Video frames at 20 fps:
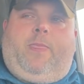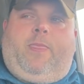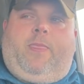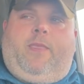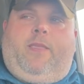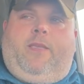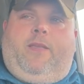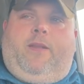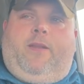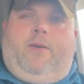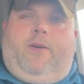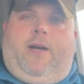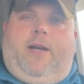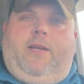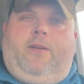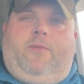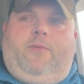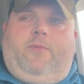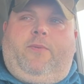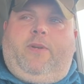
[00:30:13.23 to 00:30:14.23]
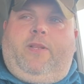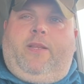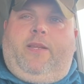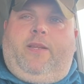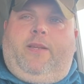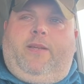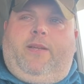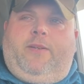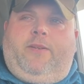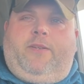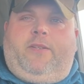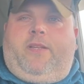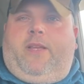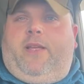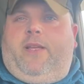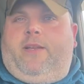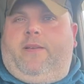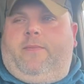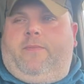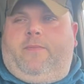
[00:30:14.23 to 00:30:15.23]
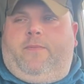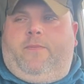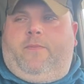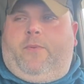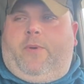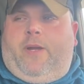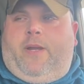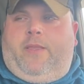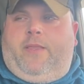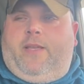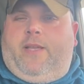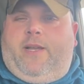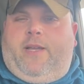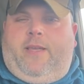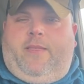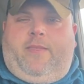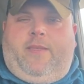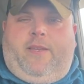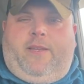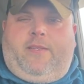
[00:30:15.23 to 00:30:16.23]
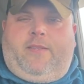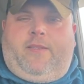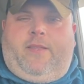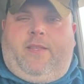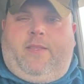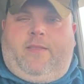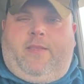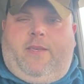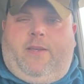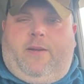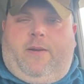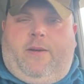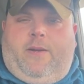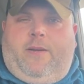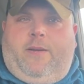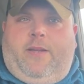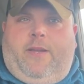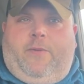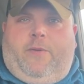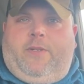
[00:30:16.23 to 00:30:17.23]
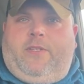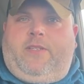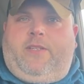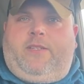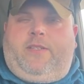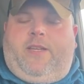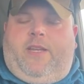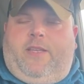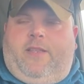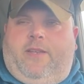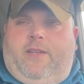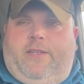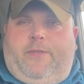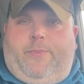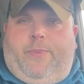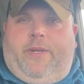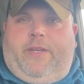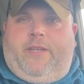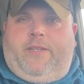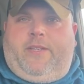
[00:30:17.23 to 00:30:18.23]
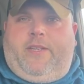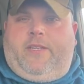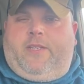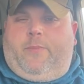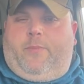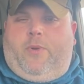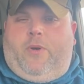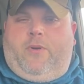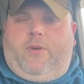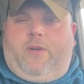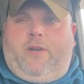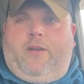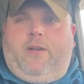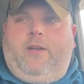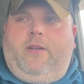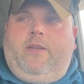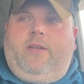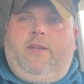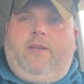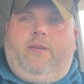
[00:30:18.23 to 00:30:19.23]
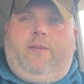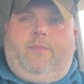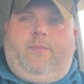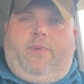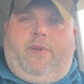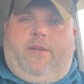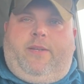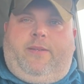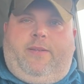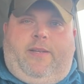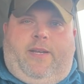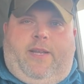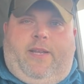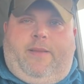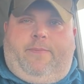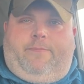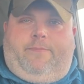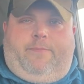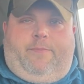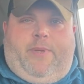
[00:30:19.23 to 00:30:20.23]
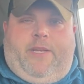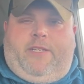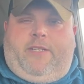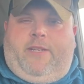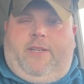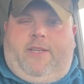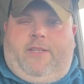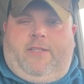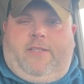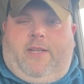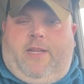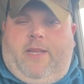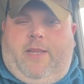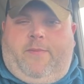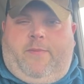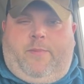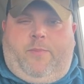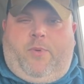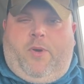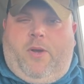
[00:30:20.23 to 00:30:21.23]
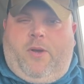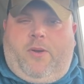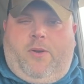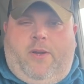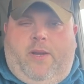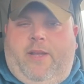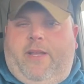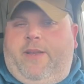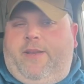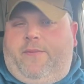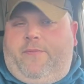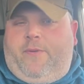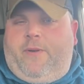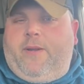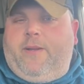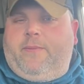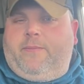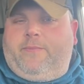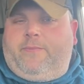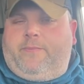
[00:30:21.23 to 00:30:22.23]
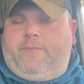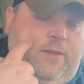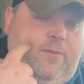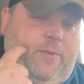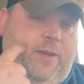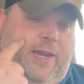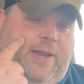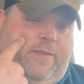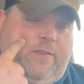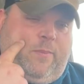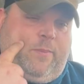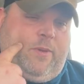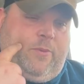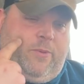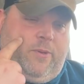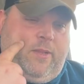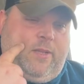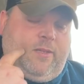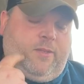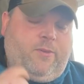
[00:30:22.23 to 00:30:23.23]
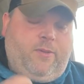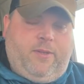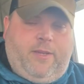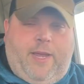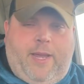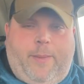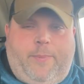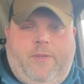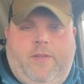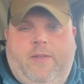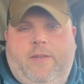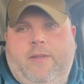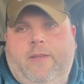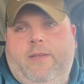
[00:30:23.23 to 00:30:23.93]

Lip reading: You know, I don't really understand why the guy thinks that they are. He wants to say that it's because he's a broker, but I bet you he's not even brokering any freight. We have to be willing to adapt.